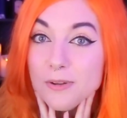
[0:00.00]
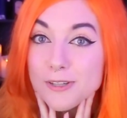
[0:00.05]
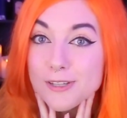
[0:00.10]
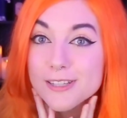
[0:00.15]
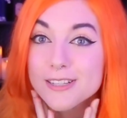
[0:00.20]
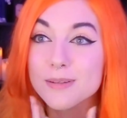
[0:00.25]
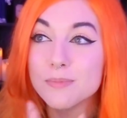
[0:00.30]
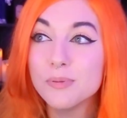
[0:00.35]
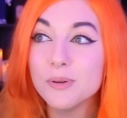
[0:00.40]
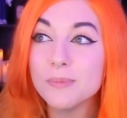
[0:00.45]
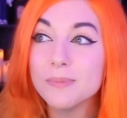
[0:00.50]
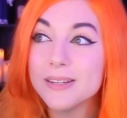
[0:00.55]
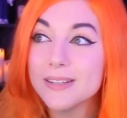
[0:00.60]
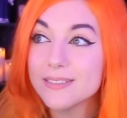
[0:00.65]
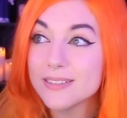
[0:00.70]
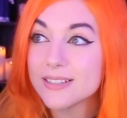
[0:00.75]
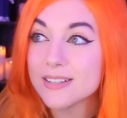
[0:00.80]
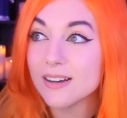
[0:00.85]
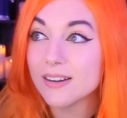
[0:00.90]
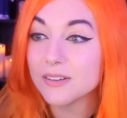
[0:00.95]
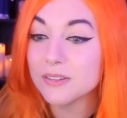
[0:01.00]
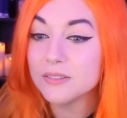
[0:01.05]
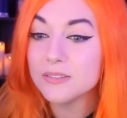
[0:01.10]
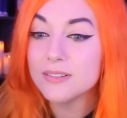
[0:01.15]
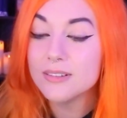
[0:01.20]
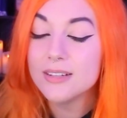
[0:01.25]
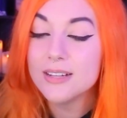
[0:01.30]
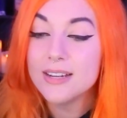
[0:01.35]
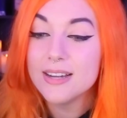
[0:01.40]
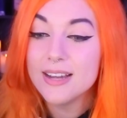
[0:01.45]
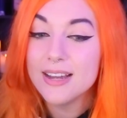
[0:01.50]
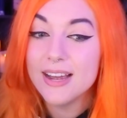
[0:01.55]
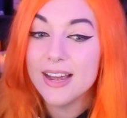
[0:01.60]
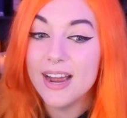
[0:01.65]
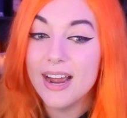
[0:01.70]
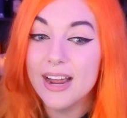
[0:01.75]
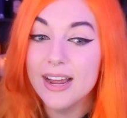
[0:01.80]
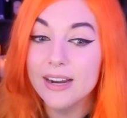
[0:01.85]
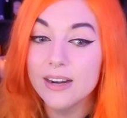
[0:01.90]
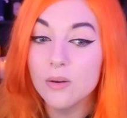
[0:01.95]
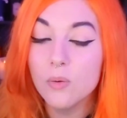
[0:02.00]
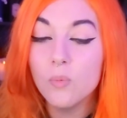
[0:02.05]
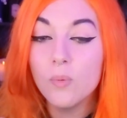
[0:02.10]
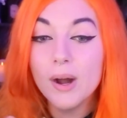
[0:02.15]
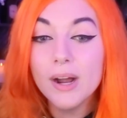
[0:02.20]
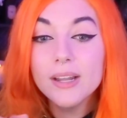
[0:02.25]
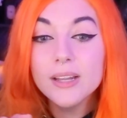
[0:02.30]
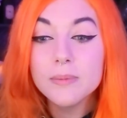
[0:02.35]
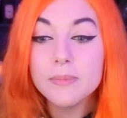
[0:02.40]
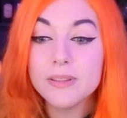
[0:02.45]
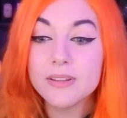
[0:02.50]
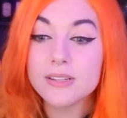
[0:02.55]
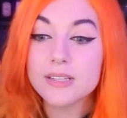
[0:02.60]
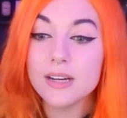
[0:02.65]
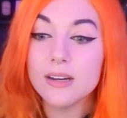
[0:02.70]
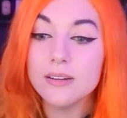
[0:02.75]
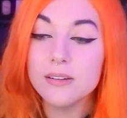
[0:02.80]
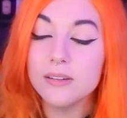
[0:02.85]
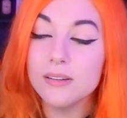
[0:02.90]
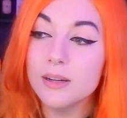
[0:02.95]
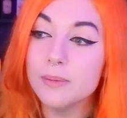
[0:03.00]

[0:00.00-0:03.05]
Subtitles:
So they put me in the tunnel, and while I'm in the tunnel,